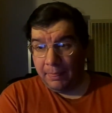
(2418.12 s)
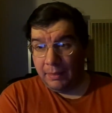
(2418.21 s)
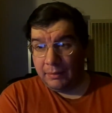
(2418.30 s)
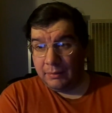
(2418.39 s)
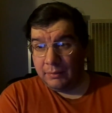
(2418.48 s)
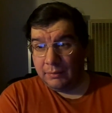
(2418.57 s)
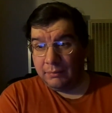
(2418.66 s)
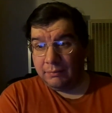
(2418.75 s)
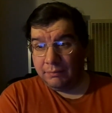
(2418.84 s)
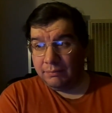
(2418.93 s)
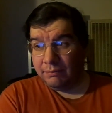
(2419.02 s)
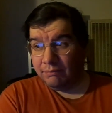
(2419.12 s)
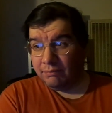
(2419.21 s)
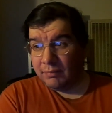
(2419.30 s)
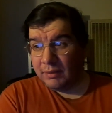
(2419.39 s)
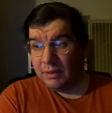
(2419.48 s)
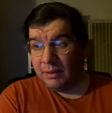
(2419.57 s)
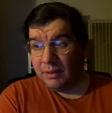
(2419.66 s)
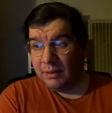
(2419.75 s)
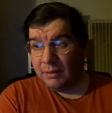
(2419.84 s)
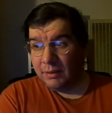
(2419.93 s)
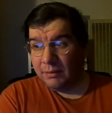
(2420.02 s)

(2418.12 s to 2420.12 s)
No one is speaking in this clip.